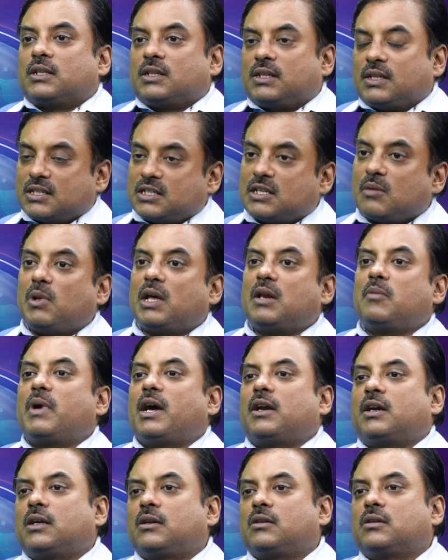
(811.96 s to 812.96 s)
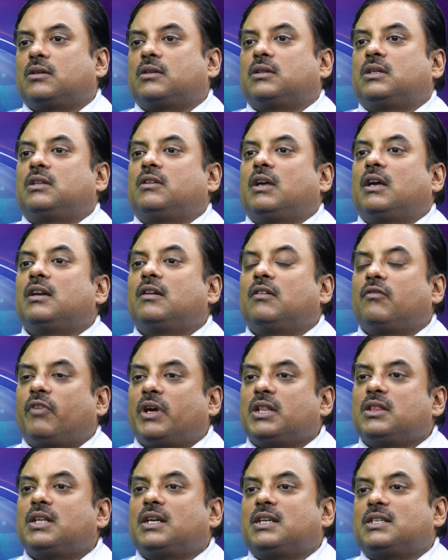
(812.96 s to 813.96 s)
In the similar manner, then
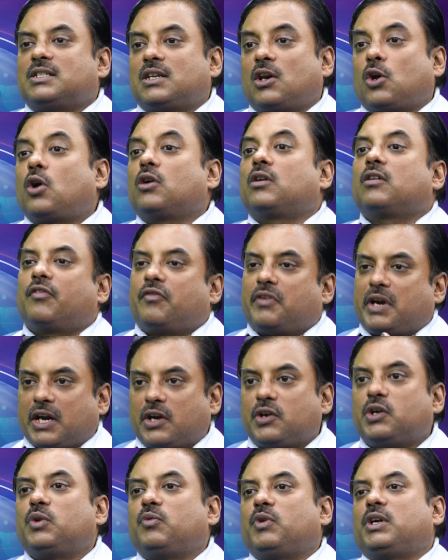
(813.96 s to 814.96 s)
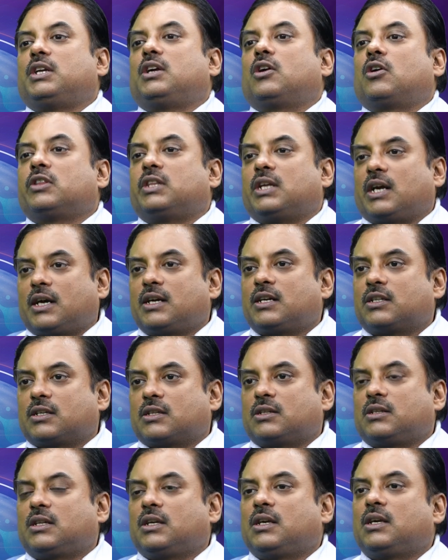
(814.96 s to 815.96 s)
when there is a lot of negativity on the earth,
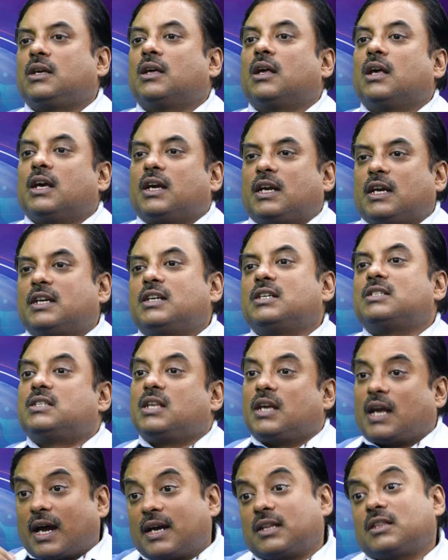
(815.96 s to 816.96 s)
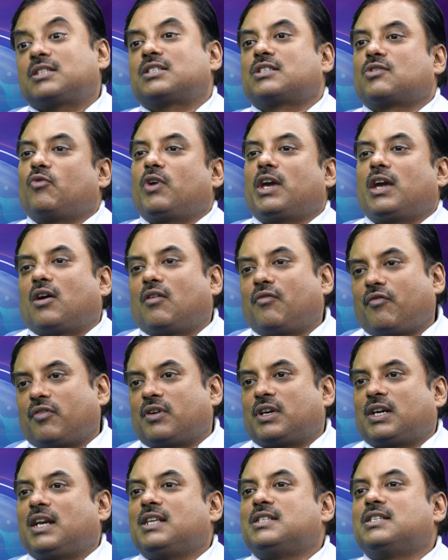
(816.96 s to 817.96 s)
it is the earth's way of
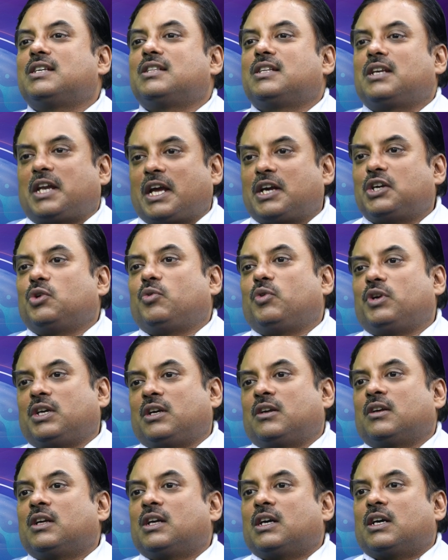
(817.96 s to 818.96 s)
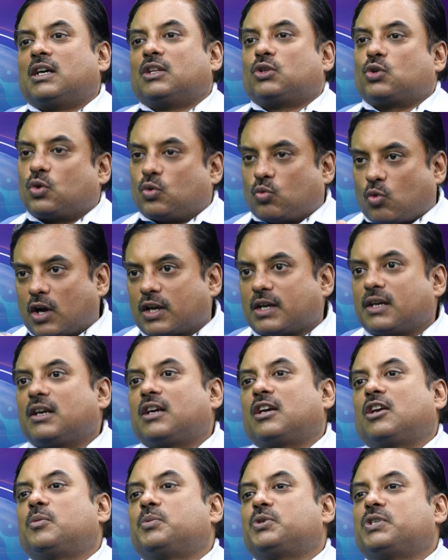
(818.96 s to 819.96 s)
releasing the negativity through
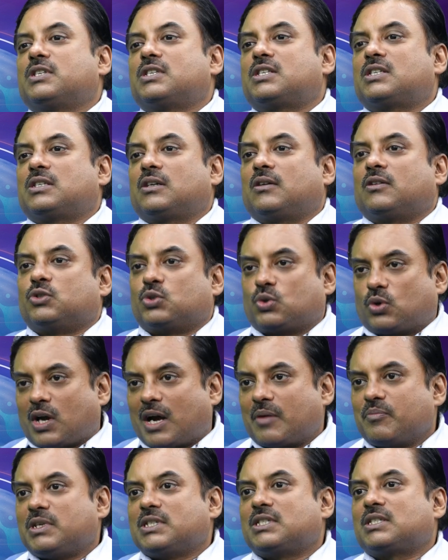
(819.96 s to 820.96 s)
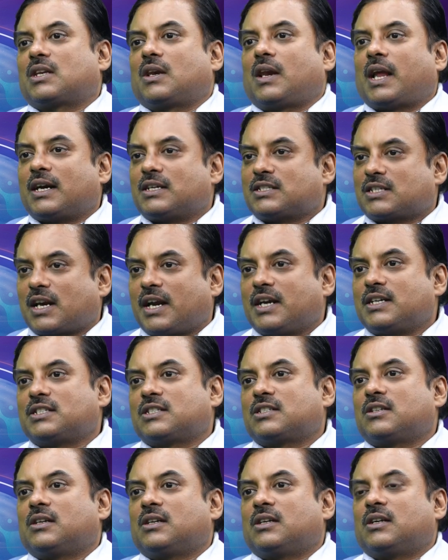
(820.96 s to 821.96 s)
volcanic eruptions, tsunamis,
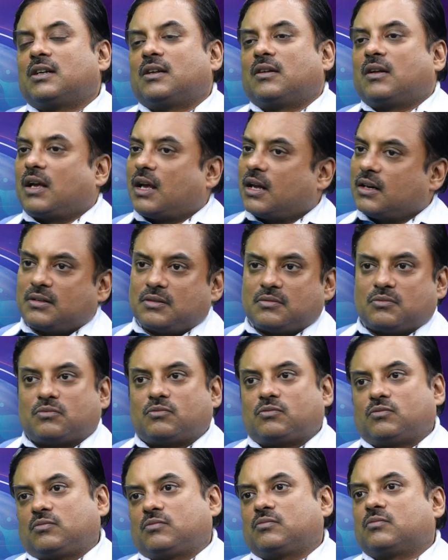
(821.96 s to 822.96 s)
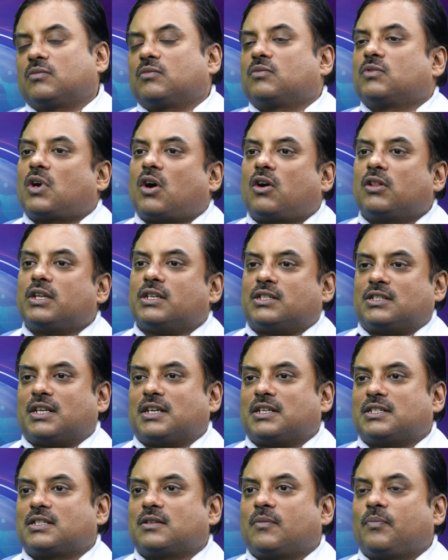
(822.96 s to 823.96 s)
landslides, and all these
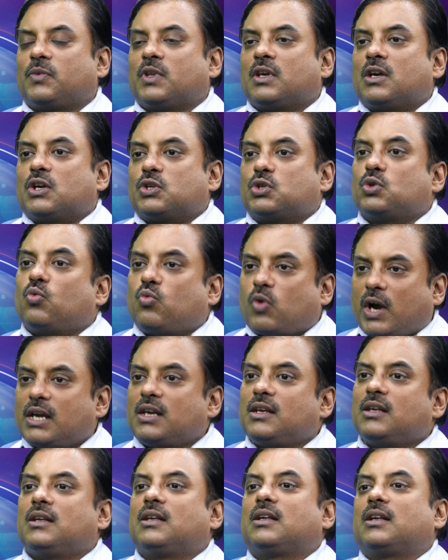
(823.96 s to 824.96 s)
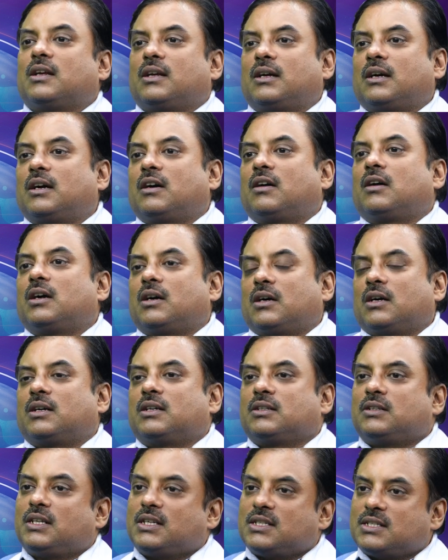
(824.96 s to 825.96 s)
things. So why
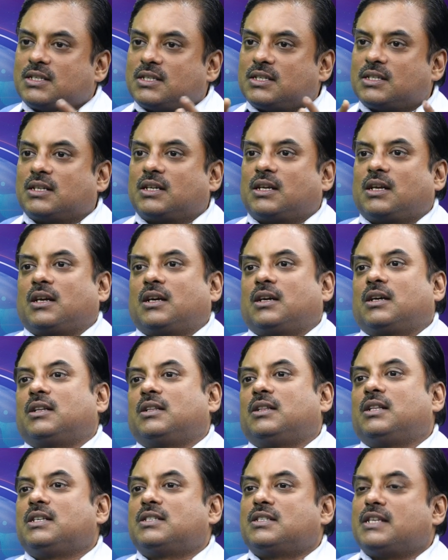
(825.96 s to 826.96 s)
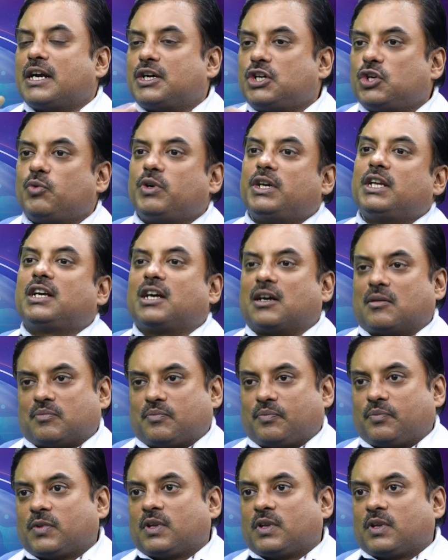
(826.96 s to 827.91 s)
these negativity come?